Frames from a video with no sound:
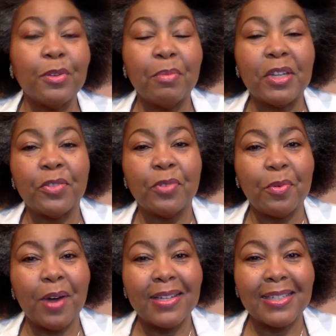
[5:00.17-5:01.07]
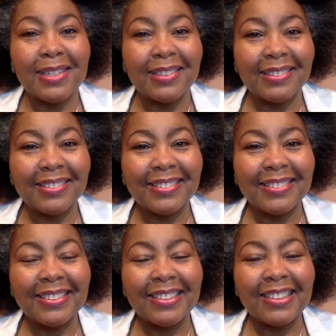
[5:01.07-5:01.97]
you so much for watching.
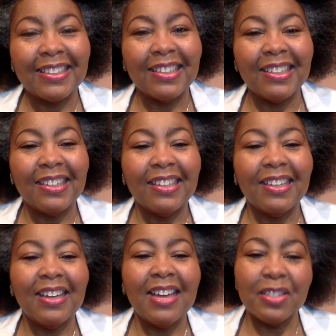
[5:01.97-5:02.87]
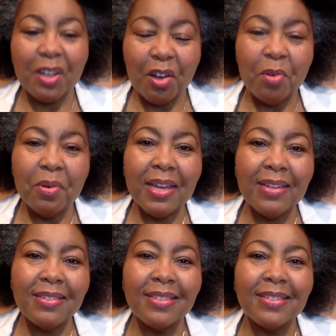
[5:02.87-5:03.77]
As
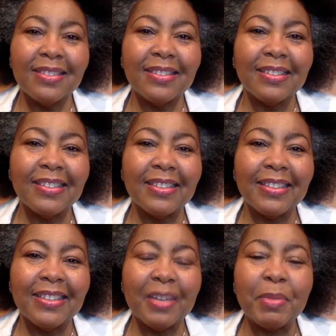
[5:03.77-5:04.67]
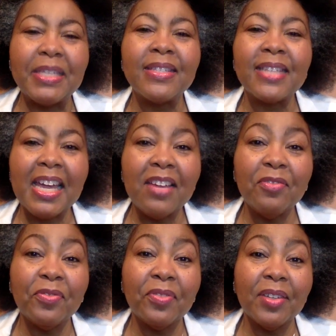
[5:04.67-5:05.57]
always, be
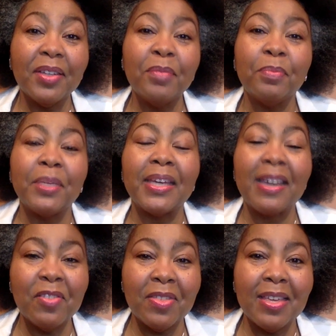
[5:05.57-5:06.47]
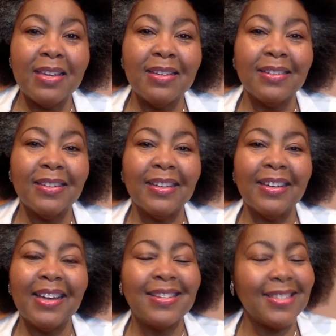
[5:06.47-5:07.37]
safe, be healthy,
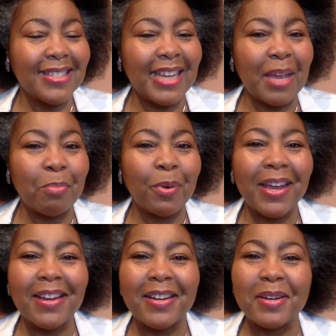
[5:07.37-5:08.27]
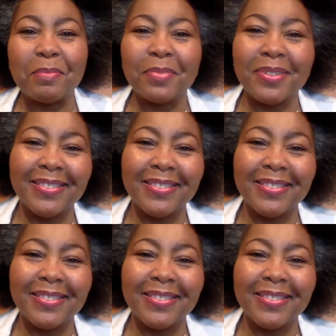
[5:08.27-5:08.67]
and stay prayed up.